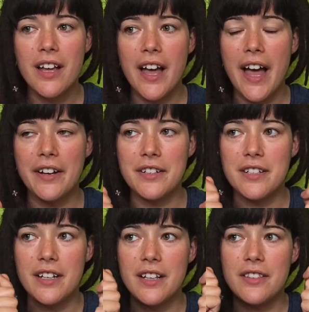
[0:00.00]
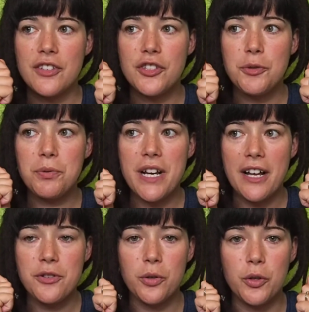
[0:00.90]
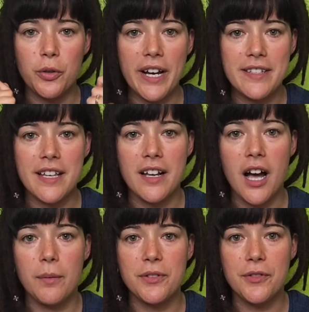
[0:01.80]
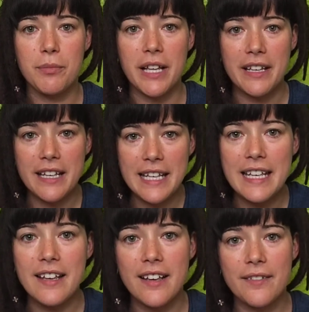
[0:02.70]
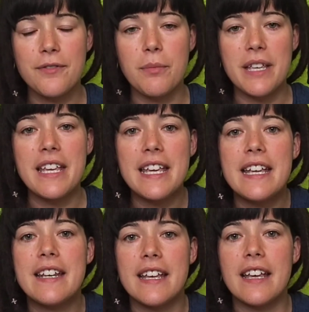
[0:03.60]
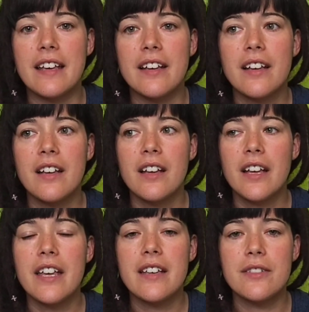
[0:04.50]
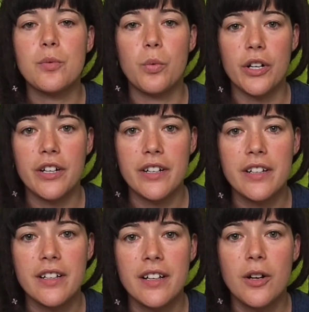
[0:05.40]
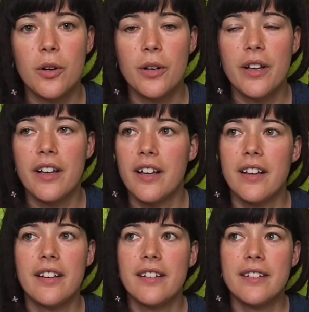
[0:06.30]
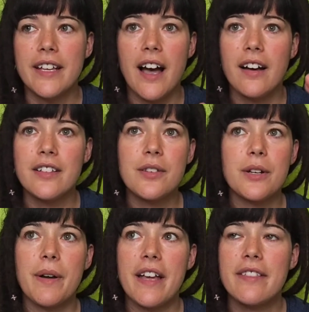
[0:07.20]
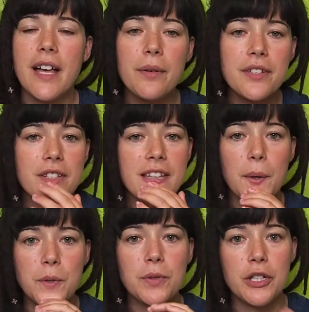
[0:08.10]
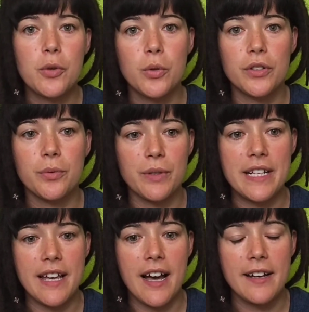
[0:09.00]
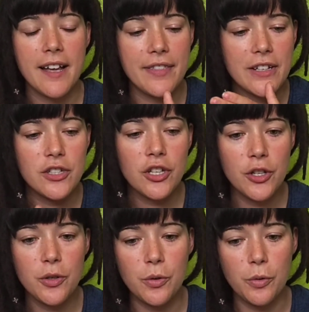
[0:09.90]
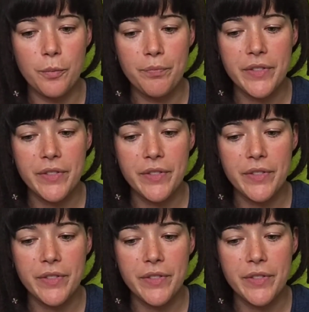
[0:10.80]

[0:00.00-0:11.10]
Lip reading: and the supernatural grace that comes from eating his word. Yeah, so anyway, that was really cool to read that. And then 2,